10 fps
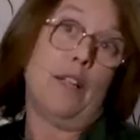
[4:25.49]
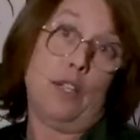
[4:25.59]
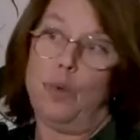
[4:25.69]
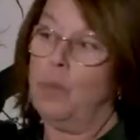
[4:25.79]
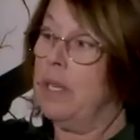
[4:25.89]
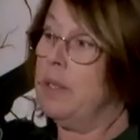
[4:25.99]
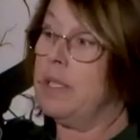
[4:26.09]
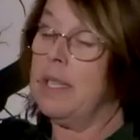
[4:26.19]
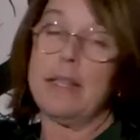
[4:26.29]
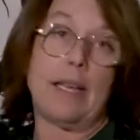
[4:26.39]
You will
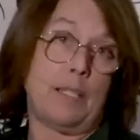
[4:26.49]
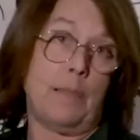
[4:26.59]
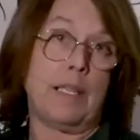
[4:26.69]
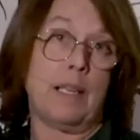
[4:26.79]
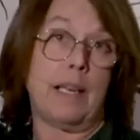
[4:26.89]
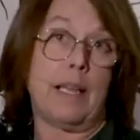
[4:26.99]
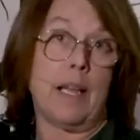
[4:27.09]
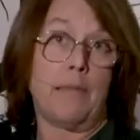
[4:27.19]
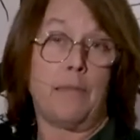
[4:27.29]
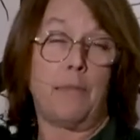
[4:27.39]
see that immediately.
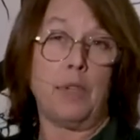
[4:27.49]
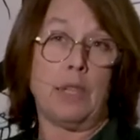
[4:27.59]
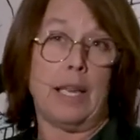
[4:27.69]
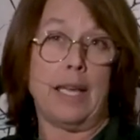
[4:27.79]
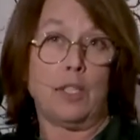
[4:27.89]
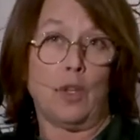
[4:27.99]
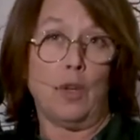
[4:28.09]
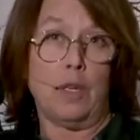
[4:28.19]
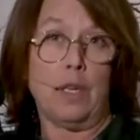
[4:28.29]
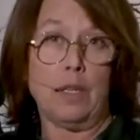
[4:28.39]
I put the light
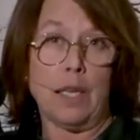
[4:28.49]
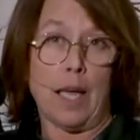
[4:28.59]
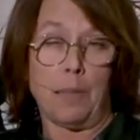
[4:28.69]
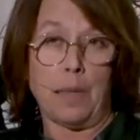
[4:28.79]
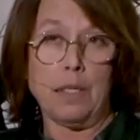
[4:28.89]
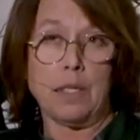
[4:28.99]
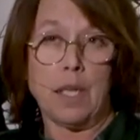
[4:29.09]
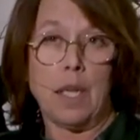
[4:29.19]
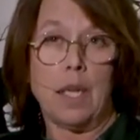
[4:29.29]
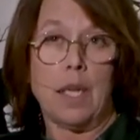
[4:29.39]
on, nothing happens,
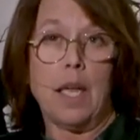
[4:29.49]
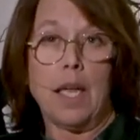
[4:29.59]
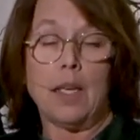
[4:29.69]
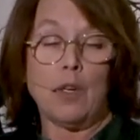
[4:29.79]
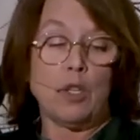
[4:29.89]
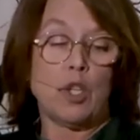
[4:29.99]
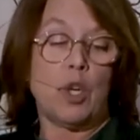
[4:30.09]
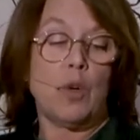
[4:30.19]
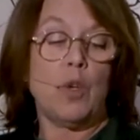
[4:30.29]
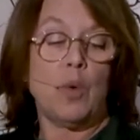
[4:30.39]
and I'm going to
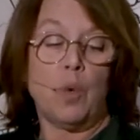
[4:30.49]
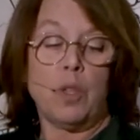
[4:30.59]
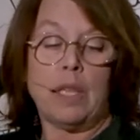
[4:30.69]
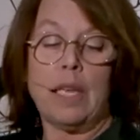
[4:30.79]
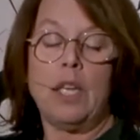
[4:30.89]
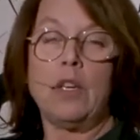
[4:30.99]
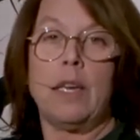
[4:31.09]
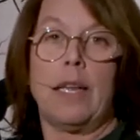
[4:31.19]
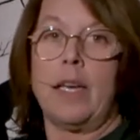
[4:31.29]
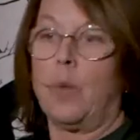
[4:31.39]
show you what they look
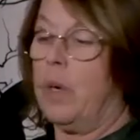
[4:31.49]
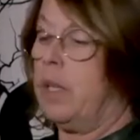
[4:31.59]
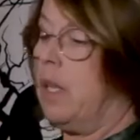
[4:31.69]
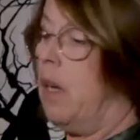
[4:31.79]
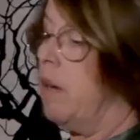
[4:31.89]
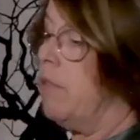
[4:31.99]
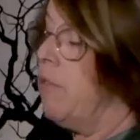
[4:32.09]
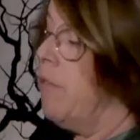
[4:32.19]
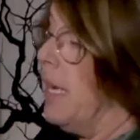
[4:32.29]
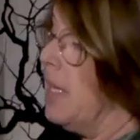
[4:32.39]
like when they are
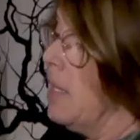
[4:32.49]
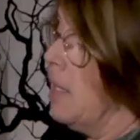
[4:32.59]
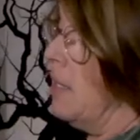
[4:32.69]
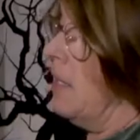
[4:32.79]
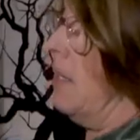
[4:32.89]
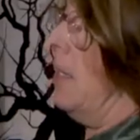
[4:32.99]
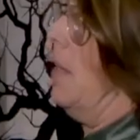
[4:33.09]
reflectant.